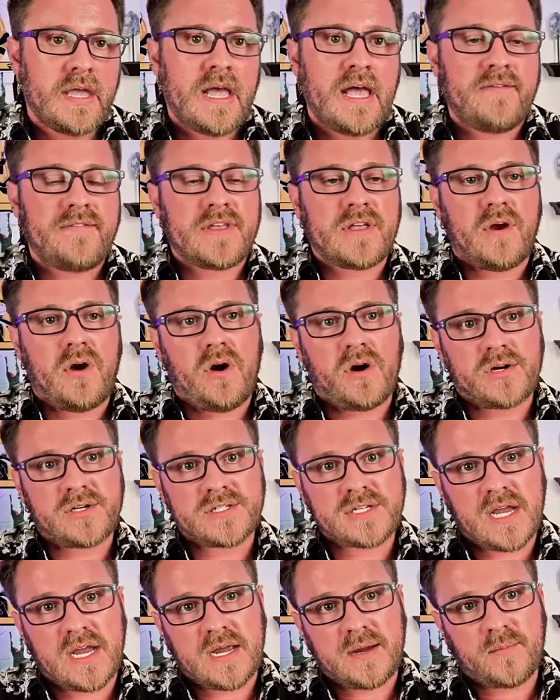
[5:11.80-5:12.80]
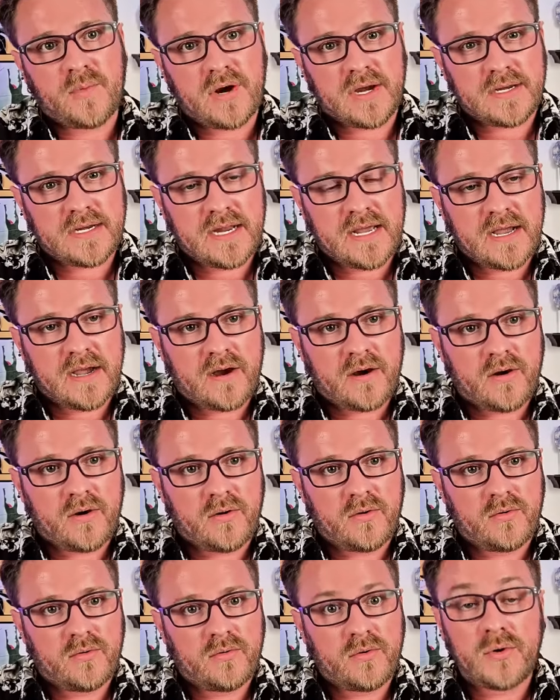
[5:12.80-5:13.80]
Having a hard time right
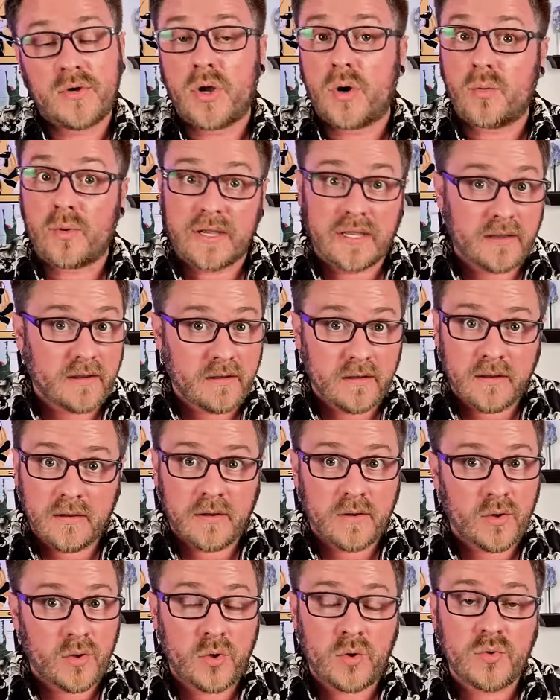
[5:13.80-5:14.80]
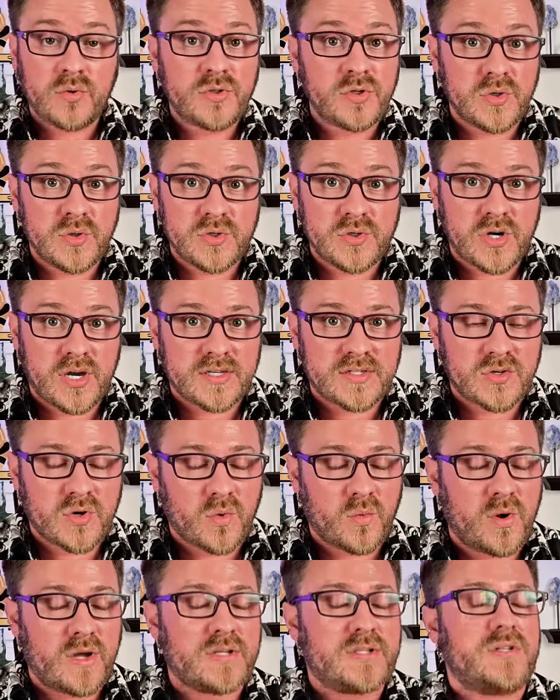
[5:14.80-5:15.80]
now knowing who to trust or
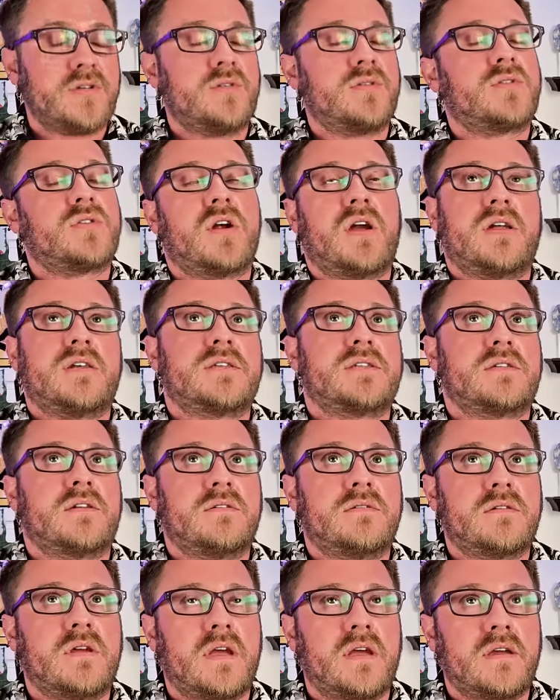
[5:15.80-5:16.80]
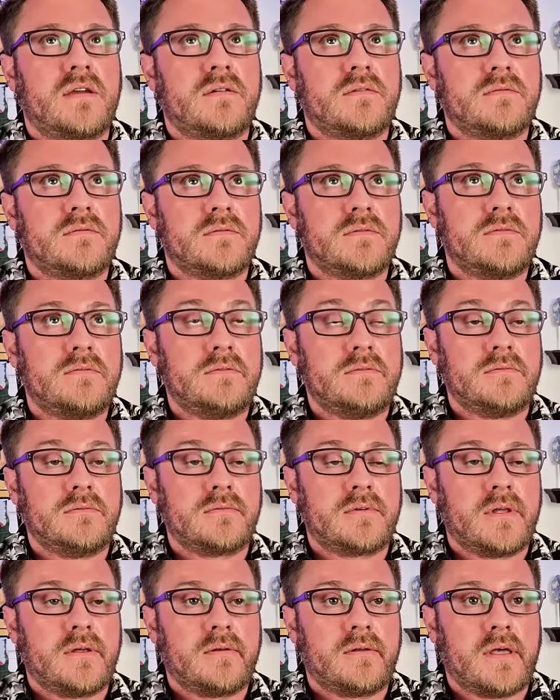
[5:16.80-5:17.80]
what to trust. Okay. Ooh,
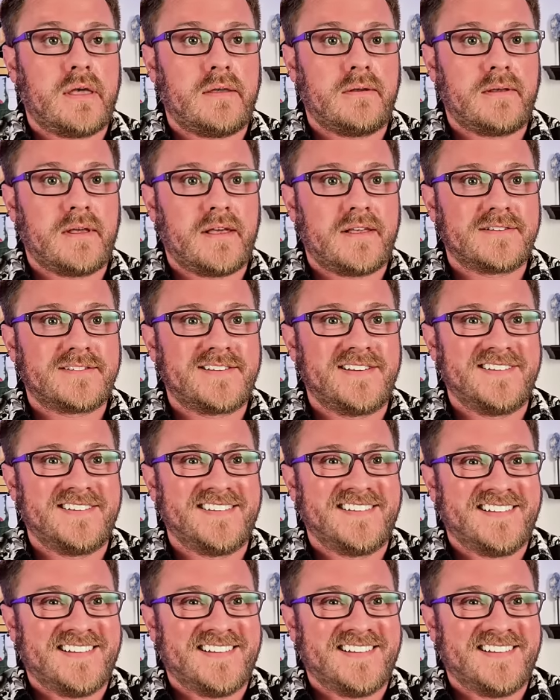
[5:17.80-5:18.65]
okay, you guys.